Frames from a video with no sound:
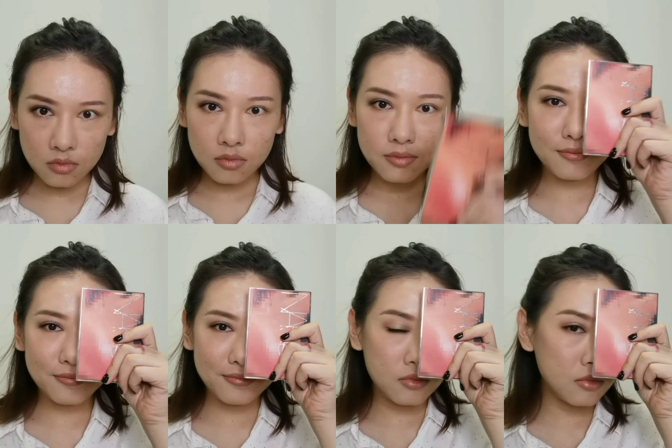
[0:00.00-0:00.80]

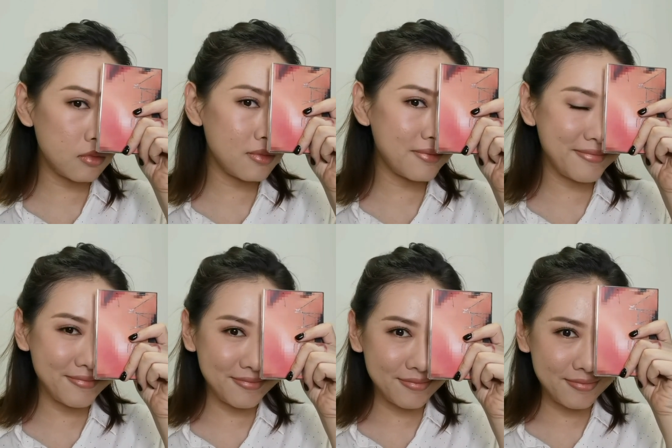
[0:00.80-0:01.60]
Then, we are done.
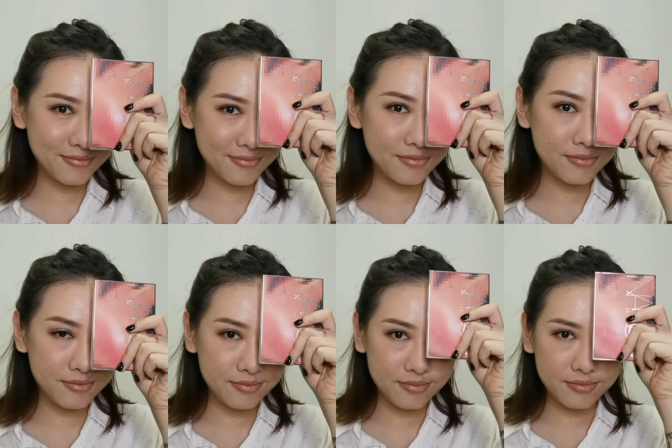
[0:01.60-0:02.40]
Here